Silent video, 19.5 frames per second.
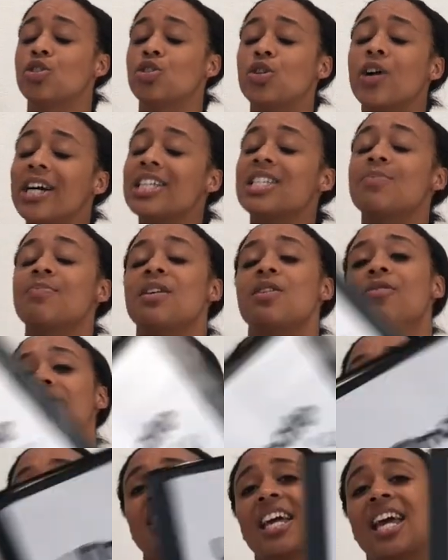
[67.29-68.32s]
trust me
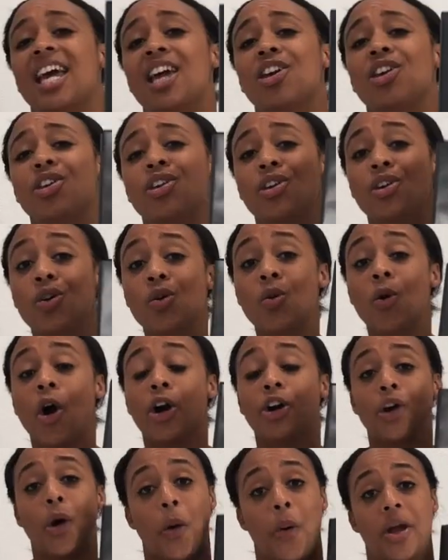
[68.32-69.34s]
when I say you
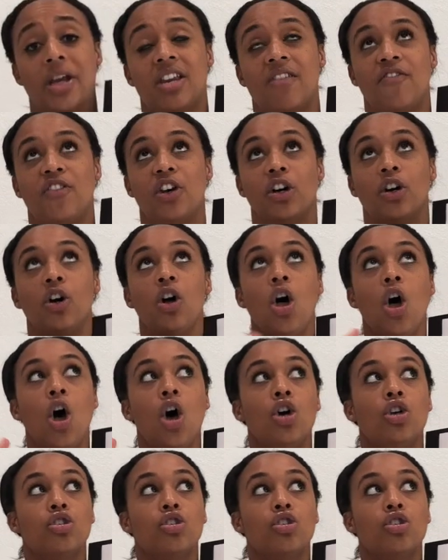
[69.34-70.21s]
are going to feel